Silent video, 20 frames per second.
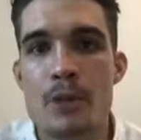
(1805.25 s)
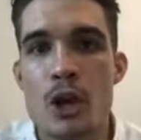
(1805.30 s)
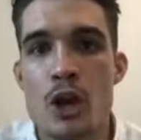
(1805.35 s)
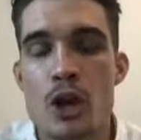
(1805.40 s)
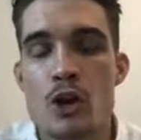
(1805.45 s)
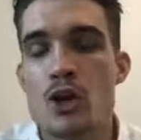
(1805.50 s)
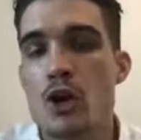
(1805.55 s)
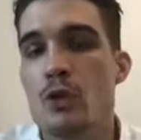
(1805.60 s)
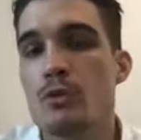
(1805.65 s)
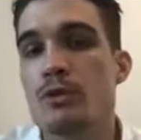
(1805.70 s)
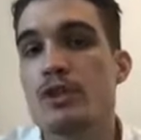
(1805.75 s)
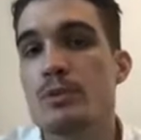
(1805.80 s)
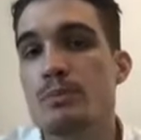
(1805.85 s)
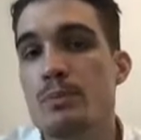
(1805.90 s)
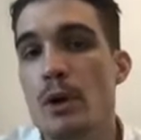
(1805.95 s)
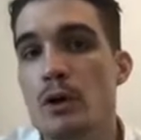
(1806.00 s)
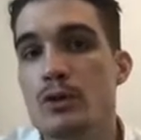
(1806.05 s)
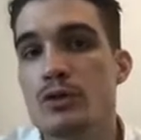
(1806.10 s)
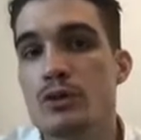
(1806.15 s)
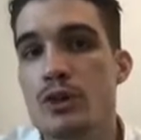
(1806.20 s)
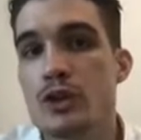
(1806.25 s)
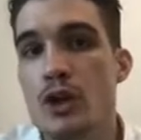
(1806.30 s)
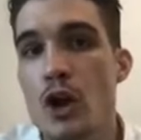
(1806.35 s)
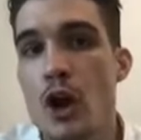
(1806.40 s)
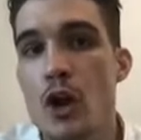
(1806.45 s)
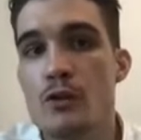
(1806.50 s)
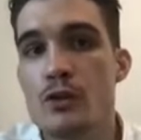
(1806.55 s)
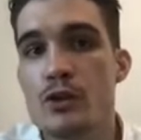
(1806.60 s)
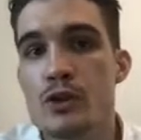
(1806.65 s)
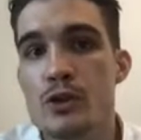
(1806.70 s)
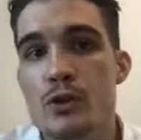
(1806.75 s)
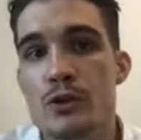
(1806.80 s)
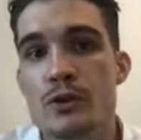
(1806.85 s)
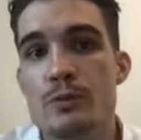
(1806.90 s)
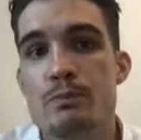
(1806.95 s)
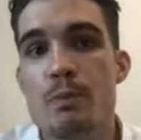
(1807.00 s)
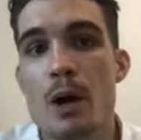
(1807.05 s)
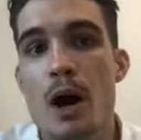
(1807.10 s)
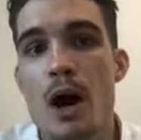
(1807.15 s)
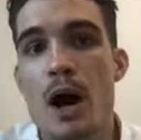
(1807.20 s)
respond to the overtures
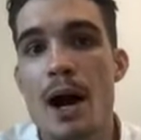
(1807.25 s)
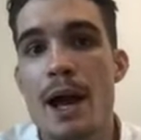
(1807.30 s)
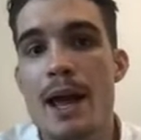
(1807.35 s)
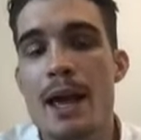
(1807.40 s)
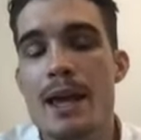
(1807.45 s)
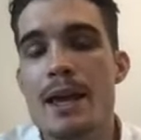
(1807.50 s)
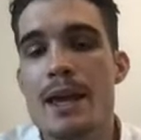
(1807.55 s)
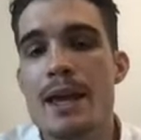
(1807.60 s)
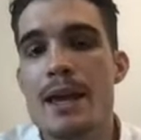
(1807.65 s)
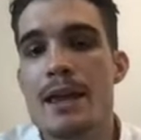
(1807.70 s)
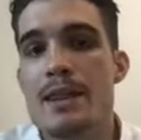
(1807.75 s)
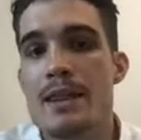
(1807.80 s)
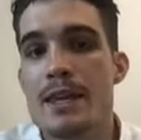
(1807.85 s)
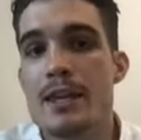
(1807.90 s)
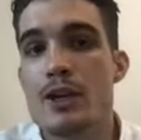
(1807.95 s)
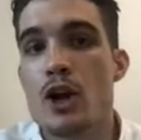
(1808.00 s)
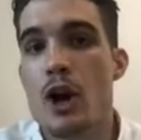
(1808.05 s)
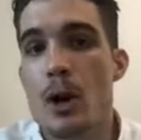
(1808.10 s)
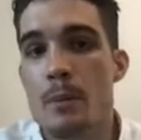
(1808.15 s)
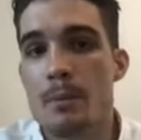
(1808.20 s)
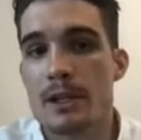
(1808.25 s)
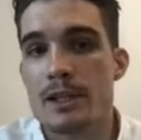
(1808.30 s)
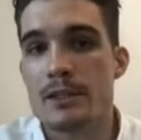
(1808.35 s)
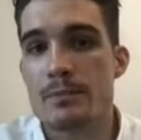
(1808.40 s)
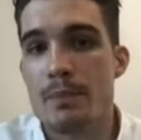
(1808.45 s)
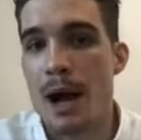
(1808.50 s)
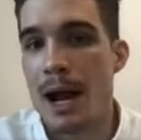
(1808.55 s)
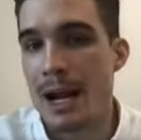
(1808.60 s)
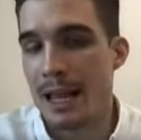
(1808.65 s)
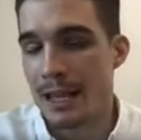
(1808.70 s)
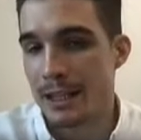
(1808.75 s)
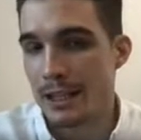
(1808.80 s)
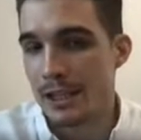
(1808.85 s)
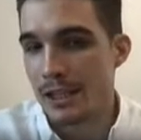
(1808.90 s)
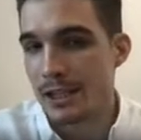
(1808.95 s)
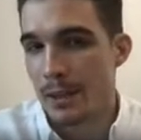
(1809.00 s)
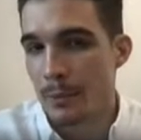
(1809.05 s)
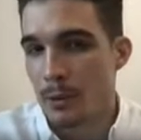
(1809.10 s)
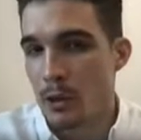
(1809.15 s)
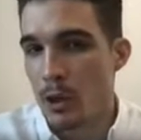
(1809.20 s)
by the Communist Party. And this
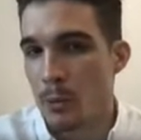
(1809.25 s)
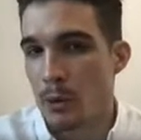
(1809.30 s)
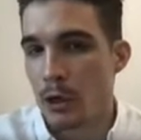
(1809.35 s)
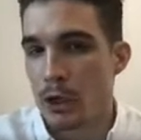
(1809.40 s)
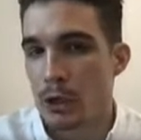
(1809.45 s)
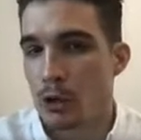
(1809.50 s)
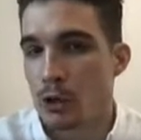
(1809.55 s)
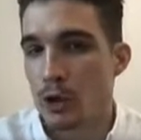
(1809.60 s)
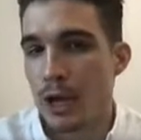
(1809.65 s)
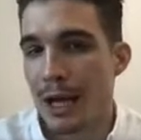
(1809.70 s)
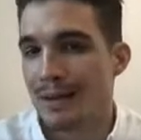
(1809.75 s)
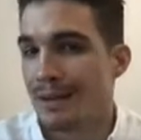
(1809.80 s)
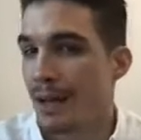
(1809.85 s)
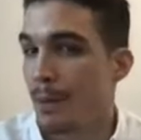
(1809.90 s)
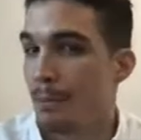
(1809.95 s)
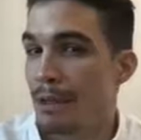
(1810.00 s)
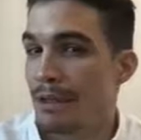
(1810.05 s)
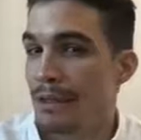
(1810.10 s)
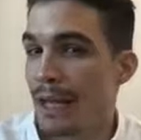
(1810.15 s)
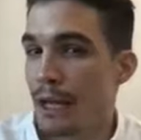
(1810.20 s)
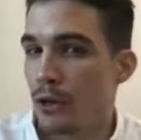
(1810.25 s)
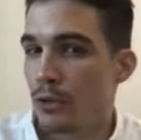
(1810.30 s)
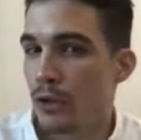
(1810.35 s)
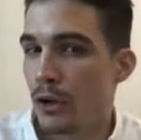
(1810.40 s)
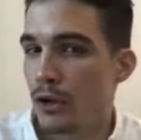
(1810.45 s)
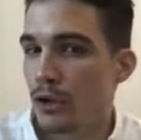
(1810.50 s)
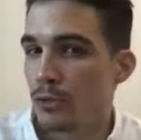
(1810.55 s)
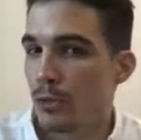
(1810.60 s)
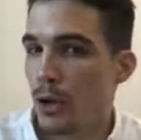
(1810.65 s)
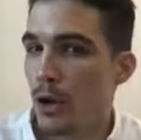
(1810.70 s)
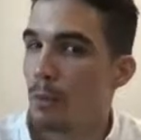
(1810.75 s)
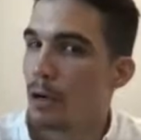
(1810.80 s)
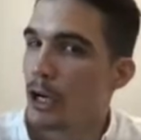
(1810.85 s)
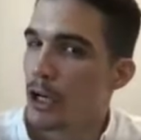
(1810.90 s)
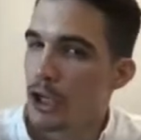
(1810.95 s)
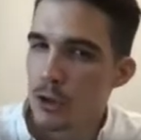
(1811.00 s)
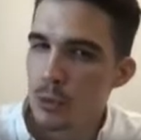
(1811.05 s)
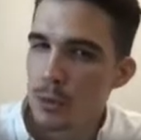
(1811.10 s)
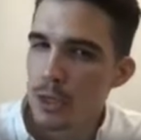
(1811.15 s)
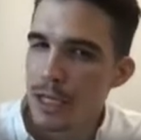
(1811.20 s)
is something that we're going to look at a bit later on as well, but I
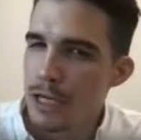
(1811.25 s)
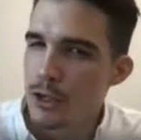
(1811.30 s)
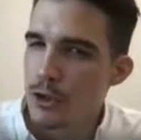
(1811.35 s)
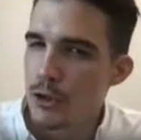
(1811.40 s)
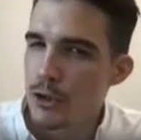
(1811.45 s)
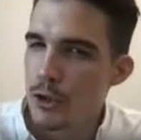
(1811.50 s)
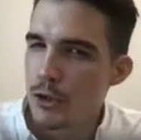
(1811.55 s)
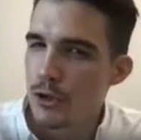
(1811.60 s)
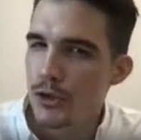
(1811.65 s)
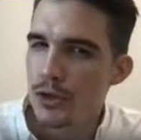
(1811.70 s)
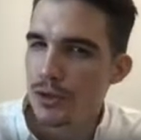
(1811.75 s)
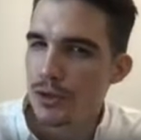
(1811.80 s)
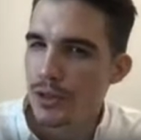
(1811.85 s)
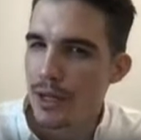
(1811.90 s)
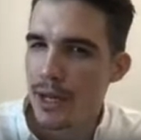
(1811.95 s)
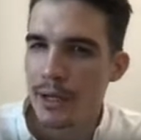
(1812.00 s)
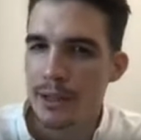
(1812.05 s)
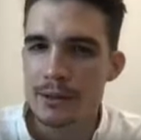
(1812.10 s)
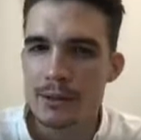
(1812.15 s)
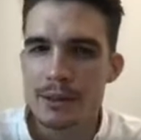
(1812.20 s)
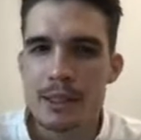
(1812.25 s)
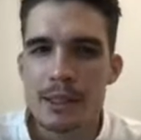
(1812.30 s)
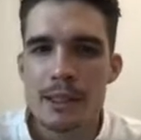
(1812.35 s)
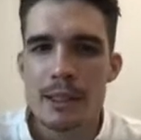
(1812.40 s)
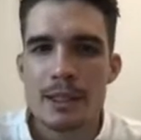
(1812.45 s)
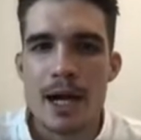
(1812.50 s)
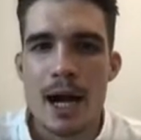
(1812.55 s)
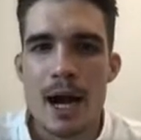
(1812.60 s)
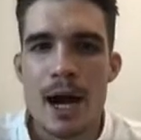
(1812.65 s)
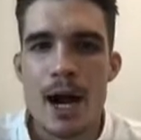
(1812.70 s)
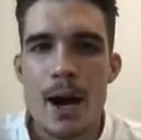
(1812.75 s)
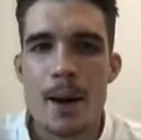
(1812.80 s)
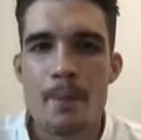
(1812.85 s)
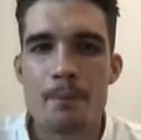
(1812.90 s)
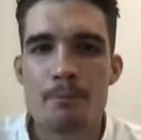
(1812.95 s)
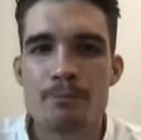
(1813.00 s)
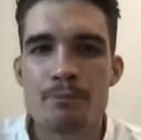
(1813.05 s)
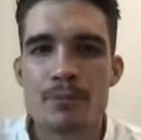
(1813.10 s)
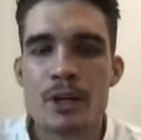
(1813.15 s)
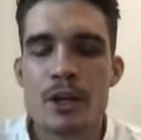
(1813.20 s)
just want to introduce it now.
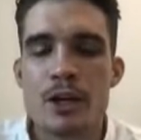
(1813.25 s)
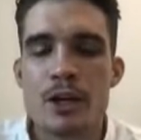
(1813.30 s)
And